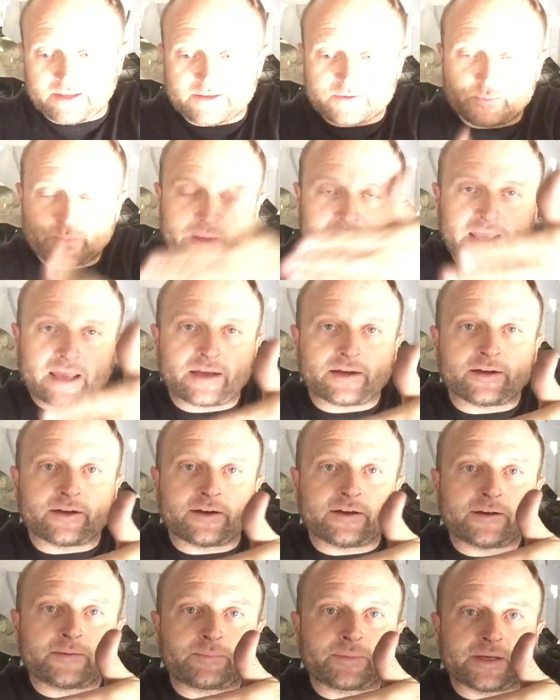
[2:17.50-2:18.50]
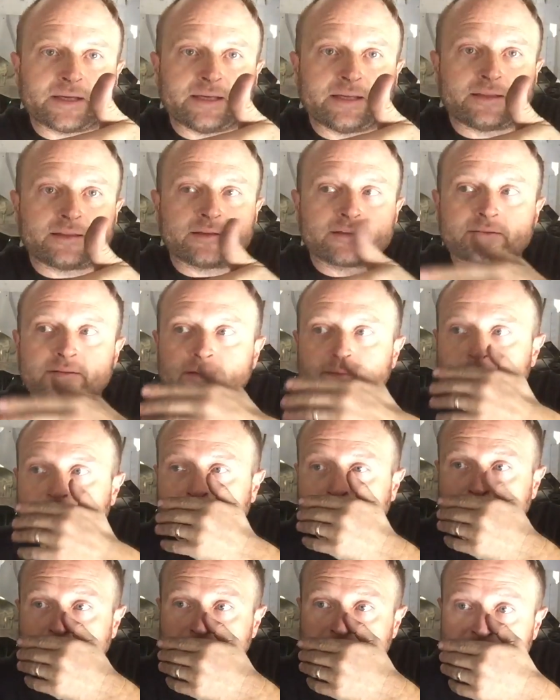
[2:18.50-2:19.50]
this pan up in this
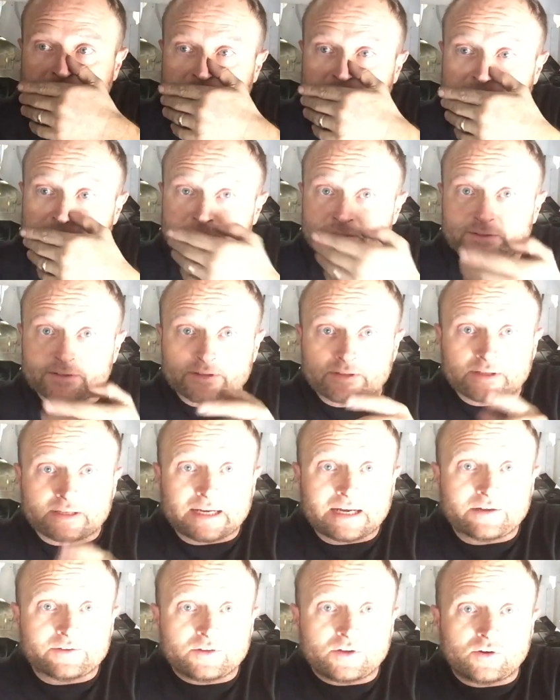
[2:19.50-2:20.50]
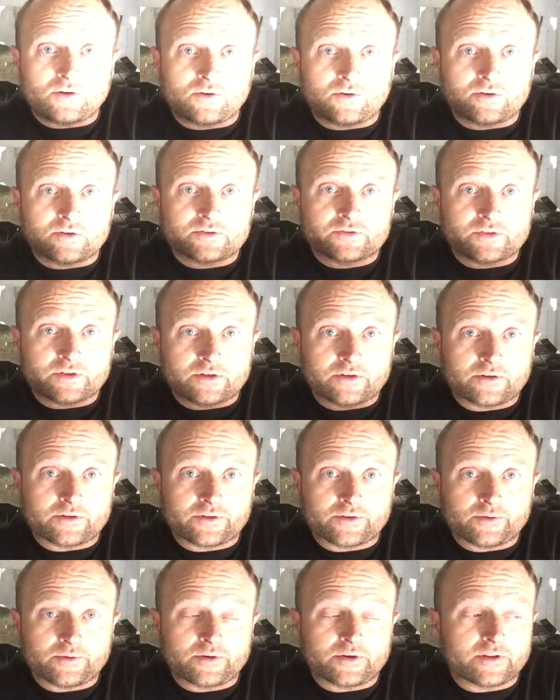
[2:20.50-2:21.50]
compartment and drilling out the holes to go
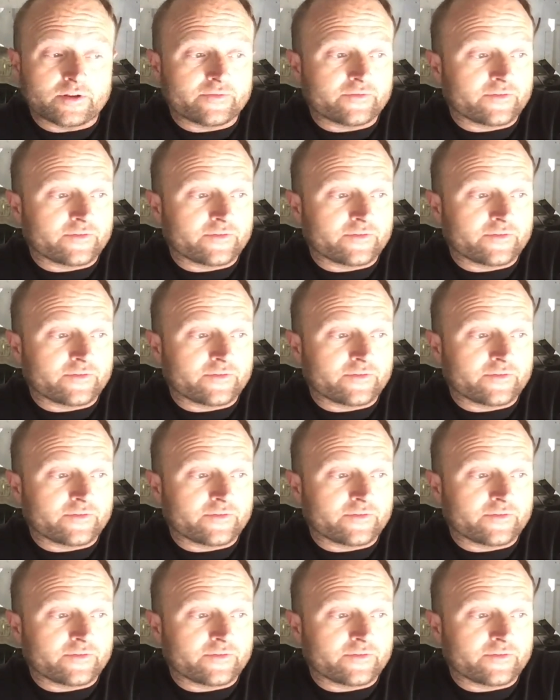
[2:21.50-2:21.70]
through to the